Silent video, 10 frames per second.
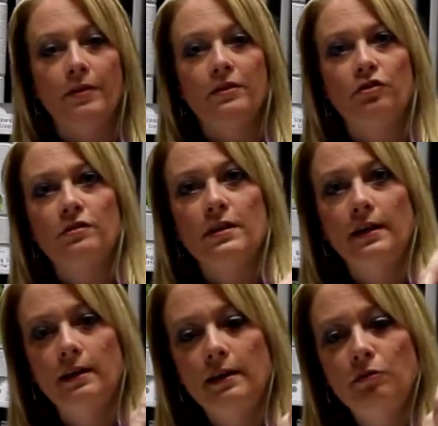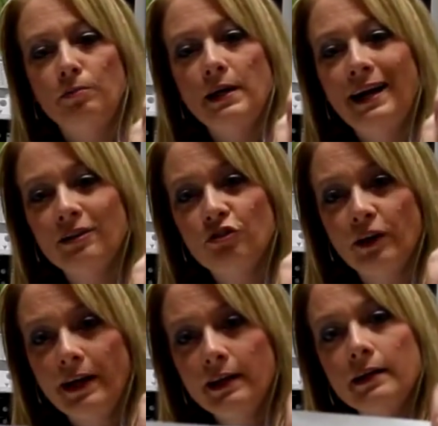this just kind of keeps me on
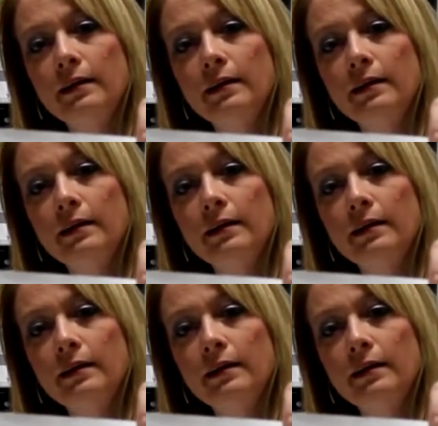track